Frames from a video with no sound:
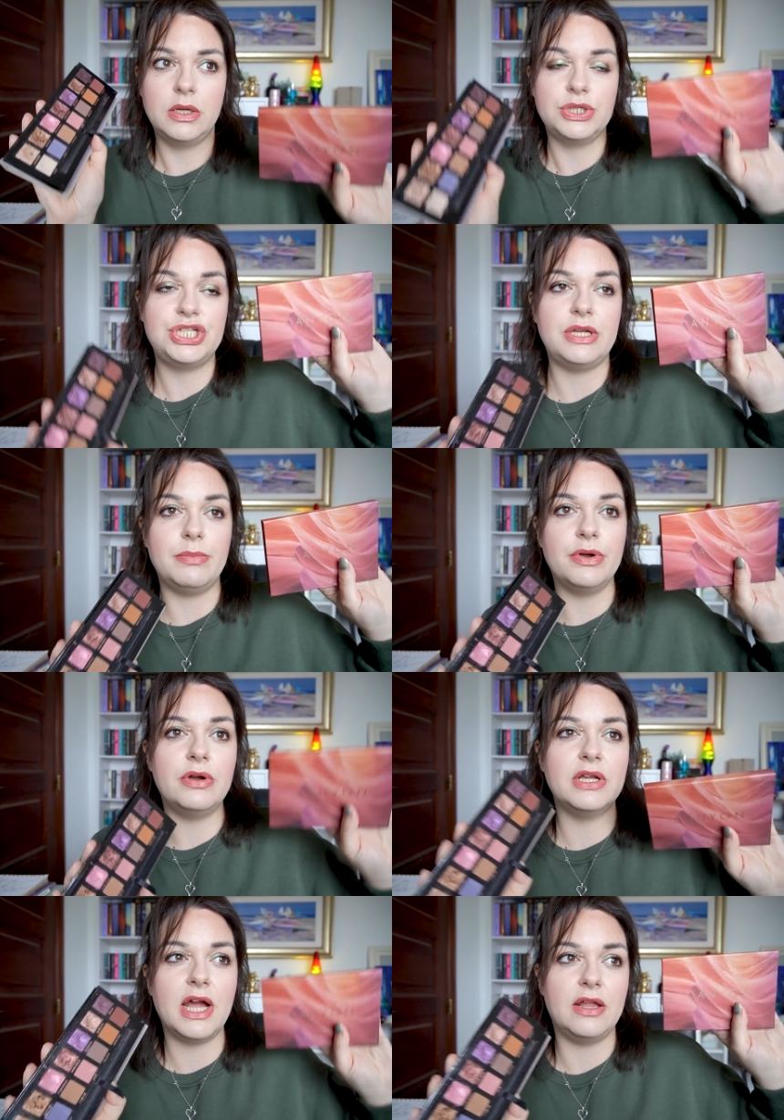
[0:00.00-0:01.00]
shimmer
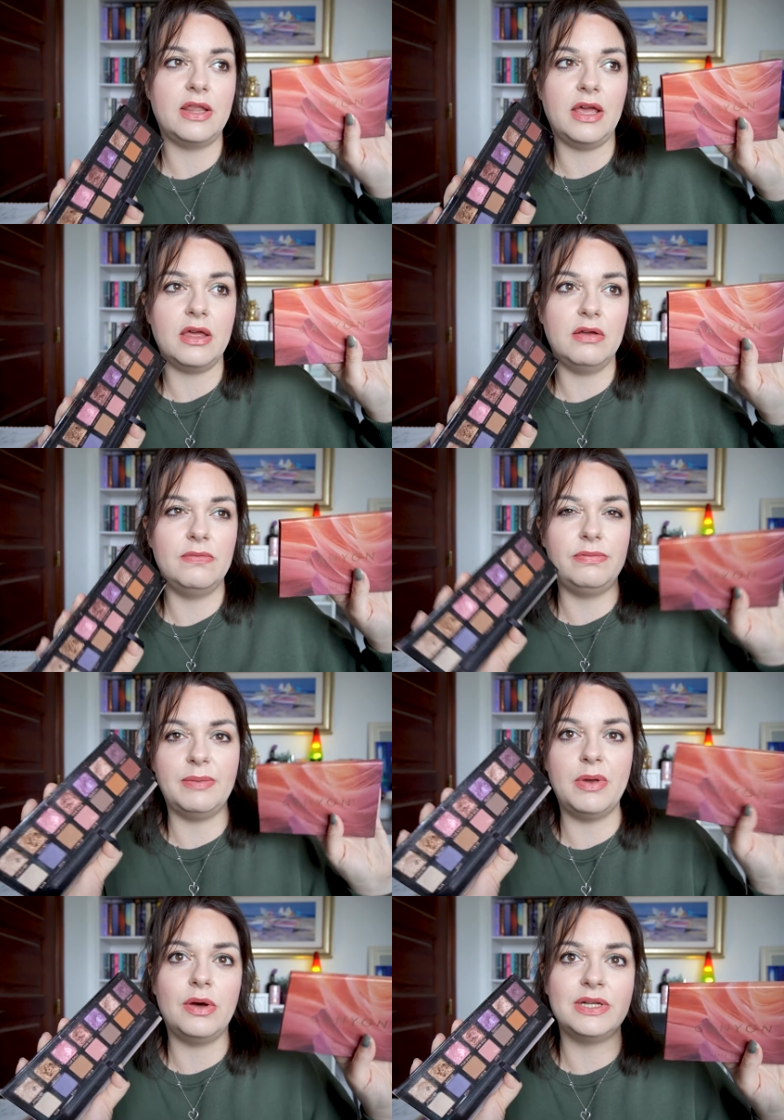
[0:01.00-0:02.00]
and kind of like
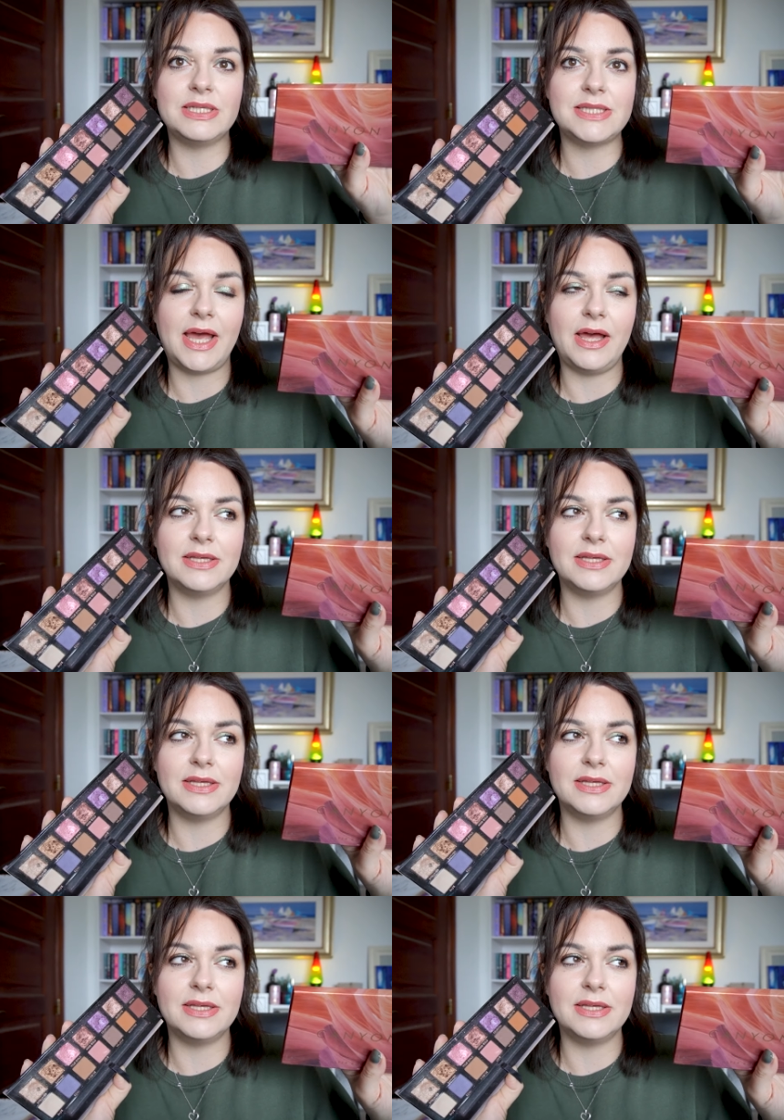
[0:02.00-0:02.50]
flip it on its